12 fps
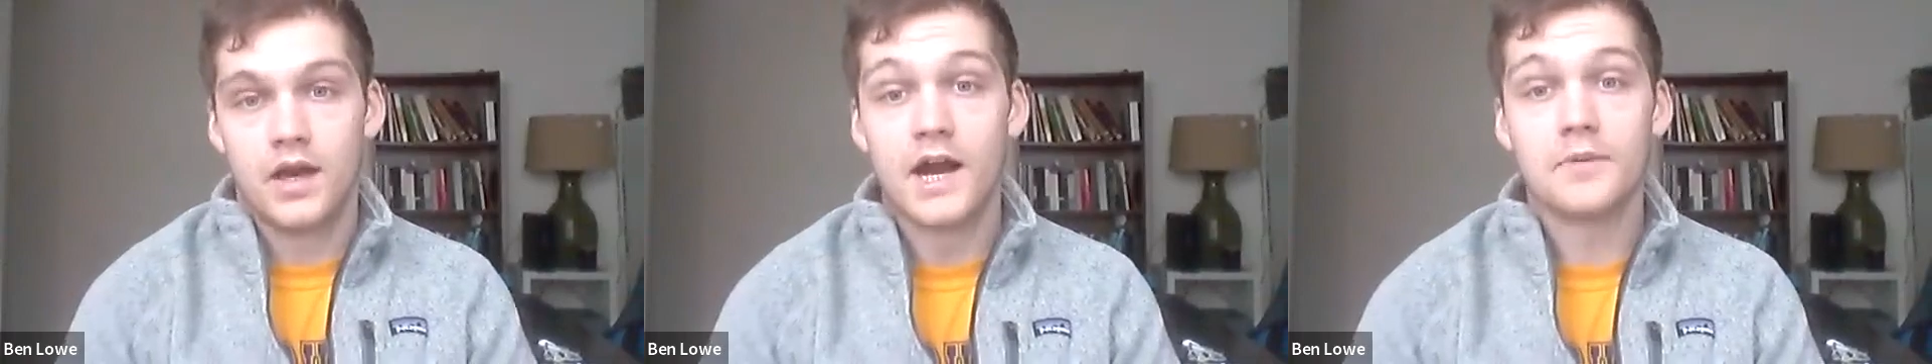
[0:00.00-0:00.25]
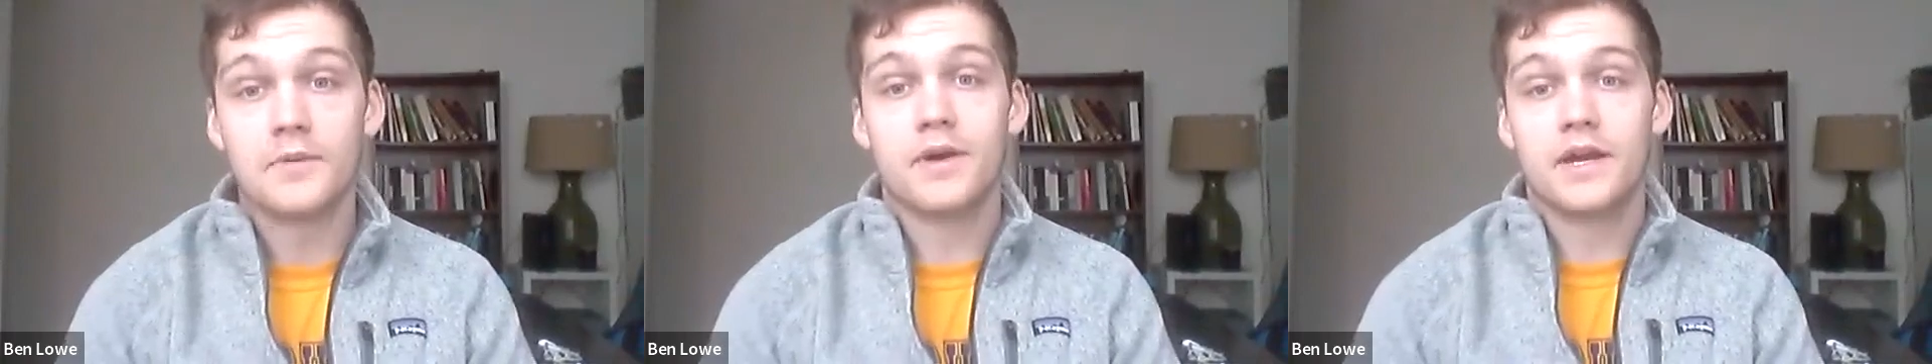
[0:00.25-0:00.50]

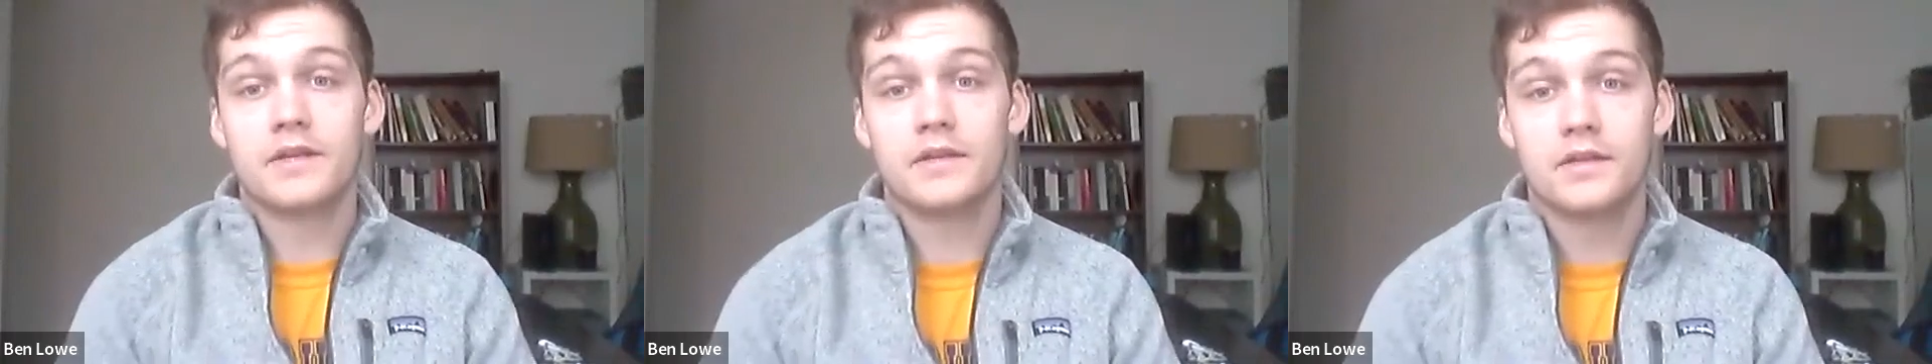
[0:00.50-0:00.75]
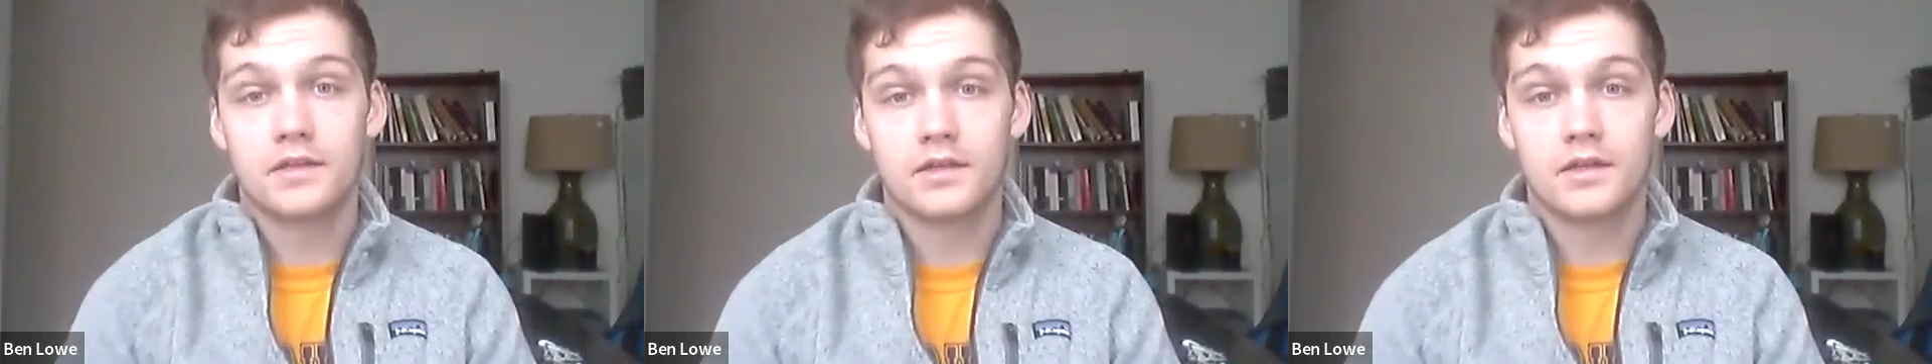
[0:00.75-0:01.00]
Hi, I'm Ben.
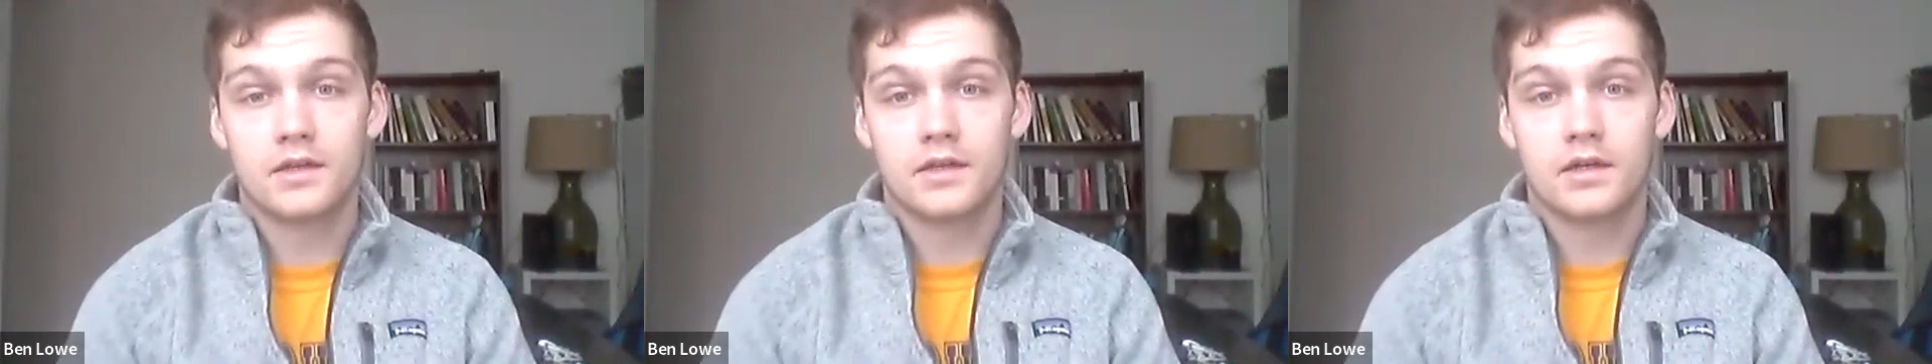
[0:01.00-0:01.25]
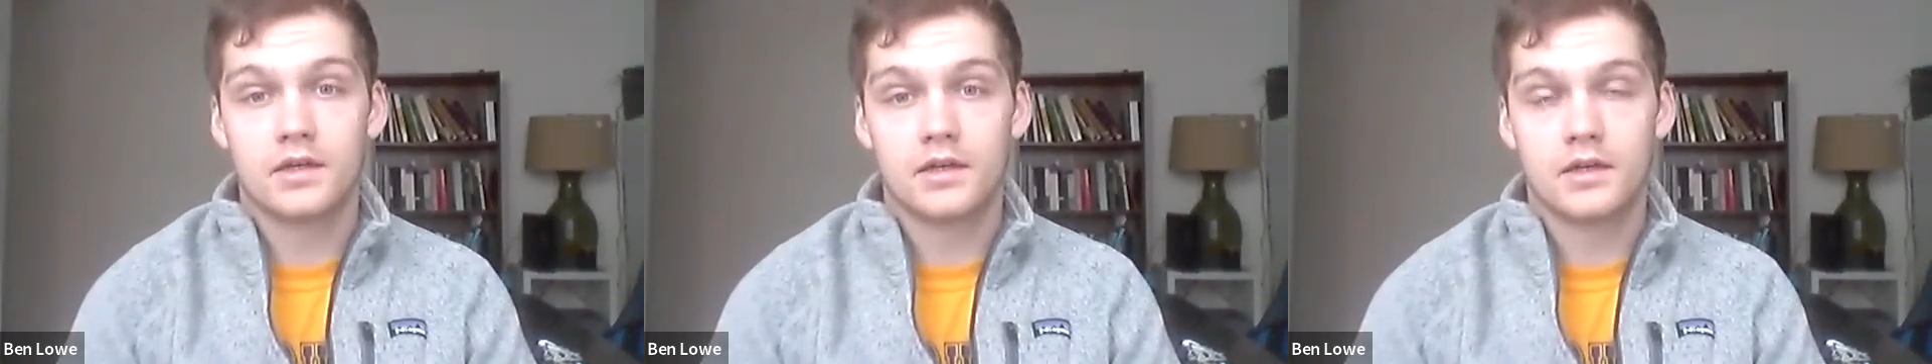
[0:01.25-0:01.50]

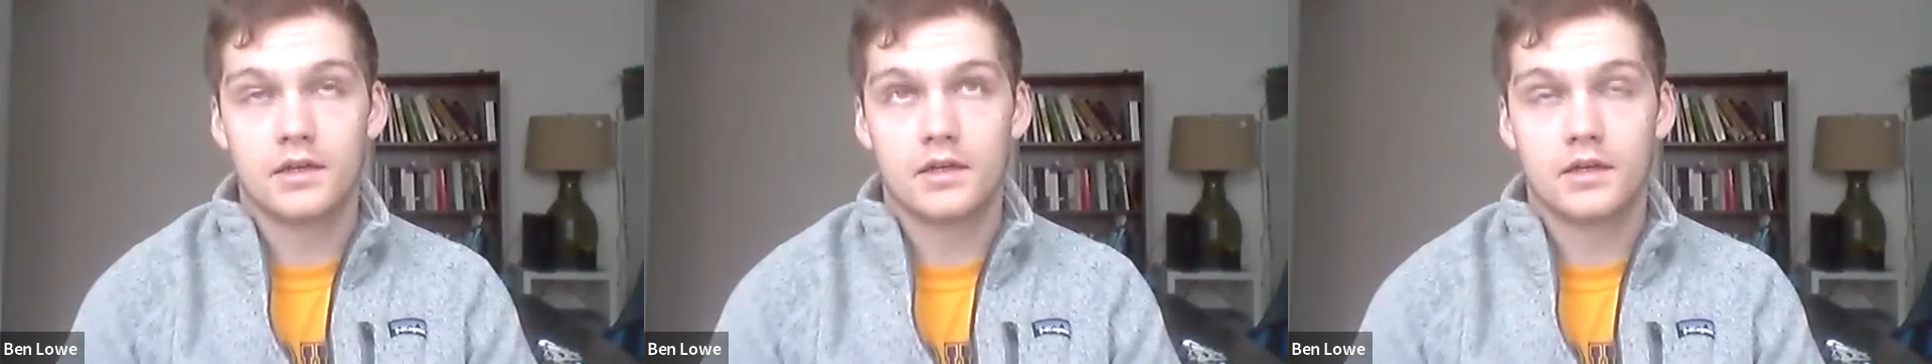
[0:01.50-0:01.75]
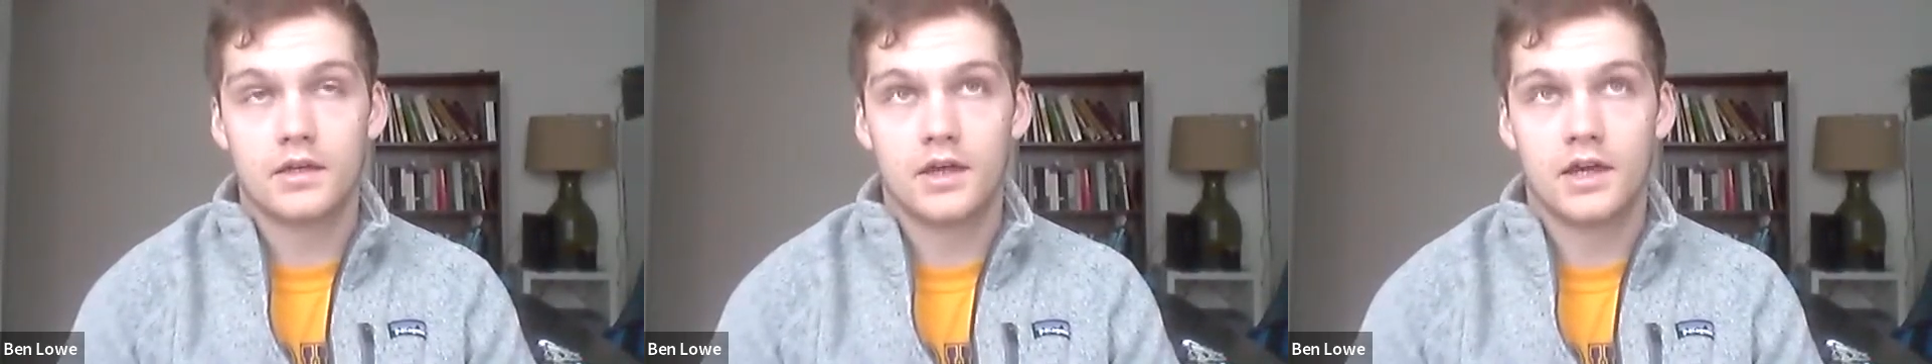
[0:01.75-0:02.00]

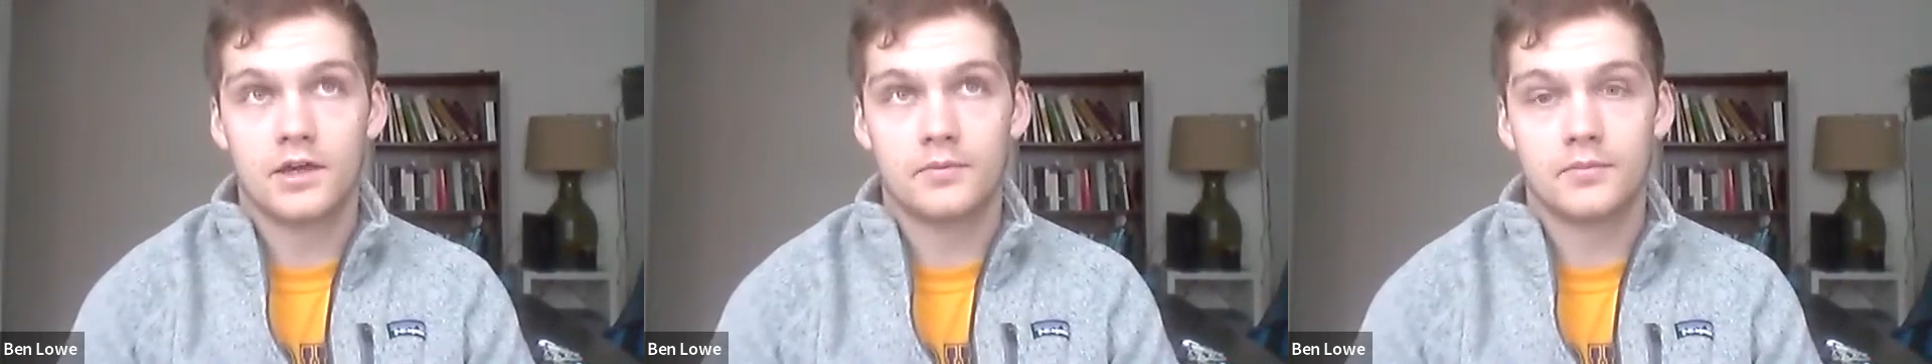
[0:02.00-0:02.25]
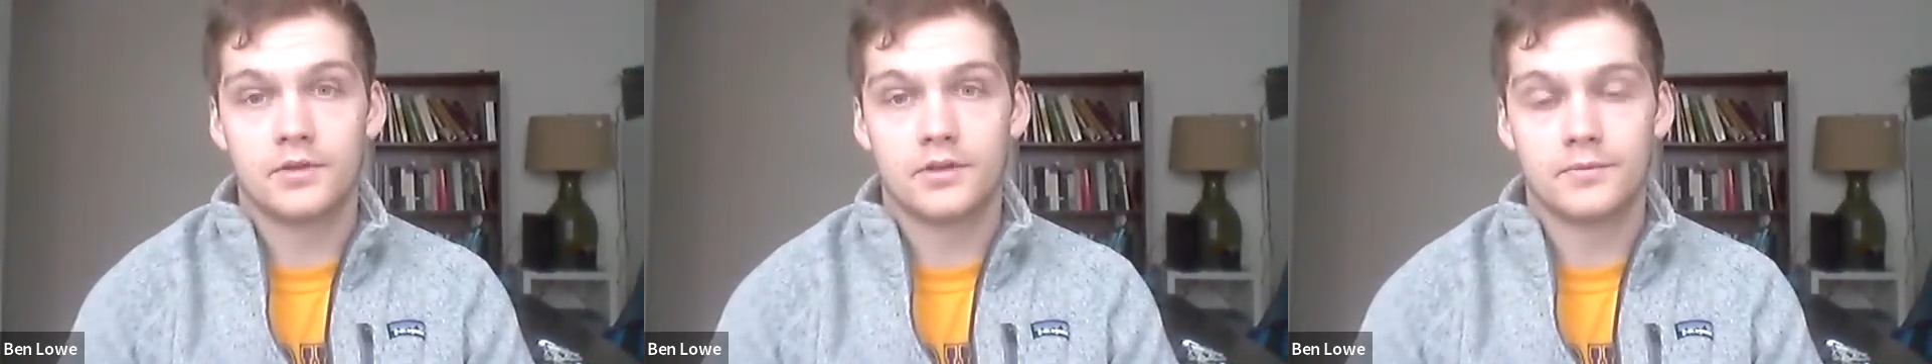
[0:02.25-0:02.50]

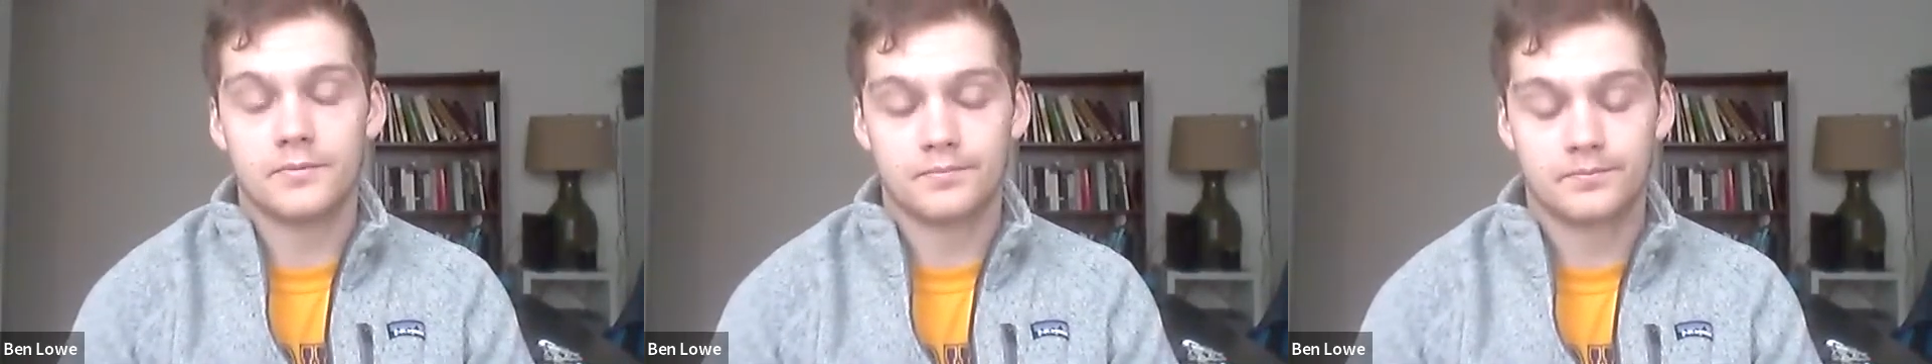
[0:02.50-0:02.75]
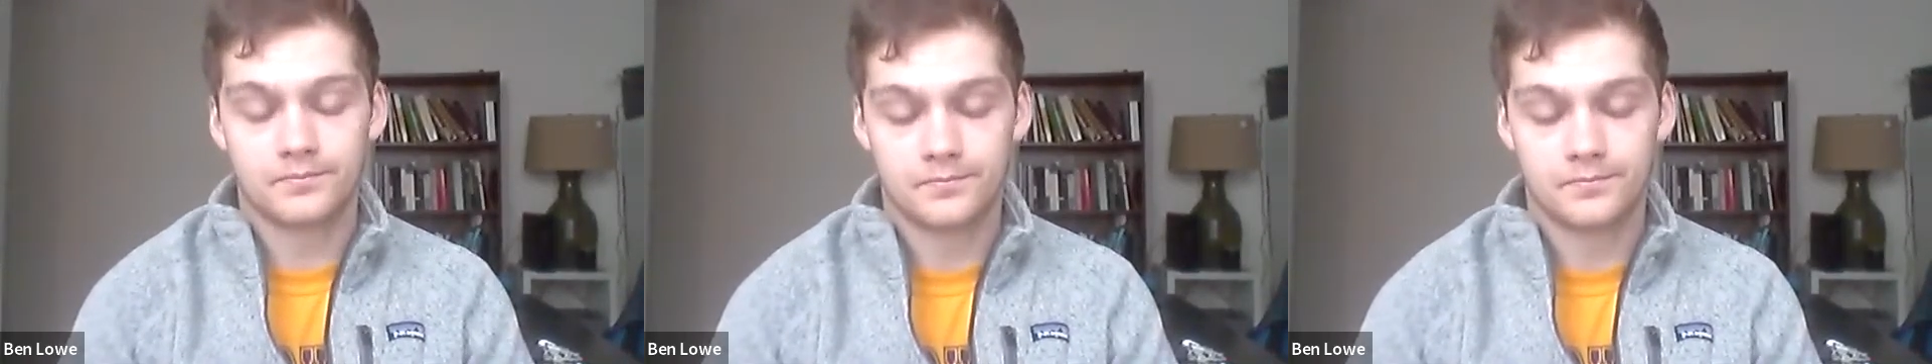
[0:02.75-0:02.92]
I'm